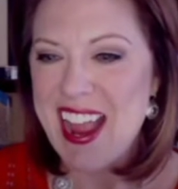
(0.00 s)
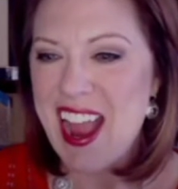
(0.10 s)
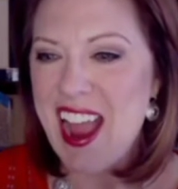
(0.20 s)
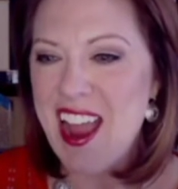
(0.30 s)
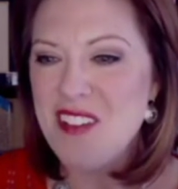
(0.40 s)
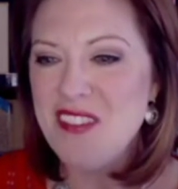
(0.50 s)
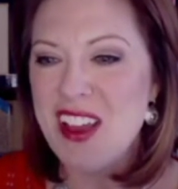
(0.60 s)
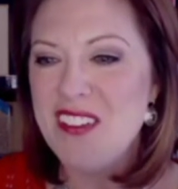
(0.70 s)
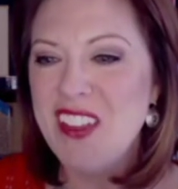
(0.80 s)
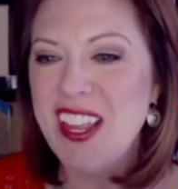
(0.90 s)

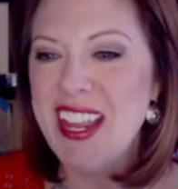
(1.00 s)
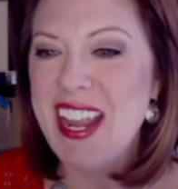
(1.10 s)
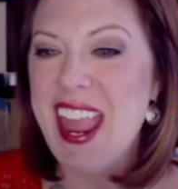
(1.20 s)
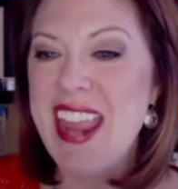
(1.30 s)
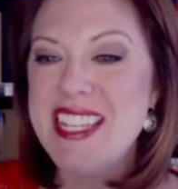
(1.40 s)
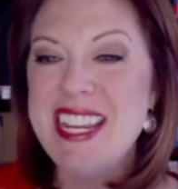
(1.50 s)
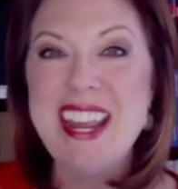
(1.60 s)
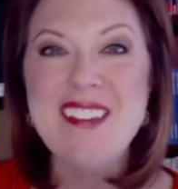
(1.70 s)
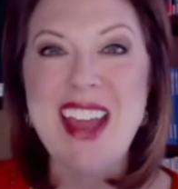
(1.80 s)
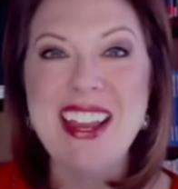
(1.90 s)
Hey,
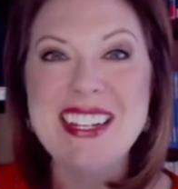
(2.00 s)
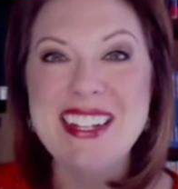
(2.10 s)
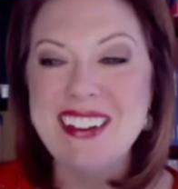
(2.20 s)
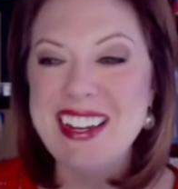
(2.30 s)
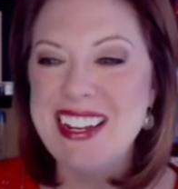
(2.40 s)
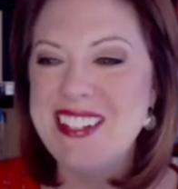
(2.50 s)
Steve, how you doing?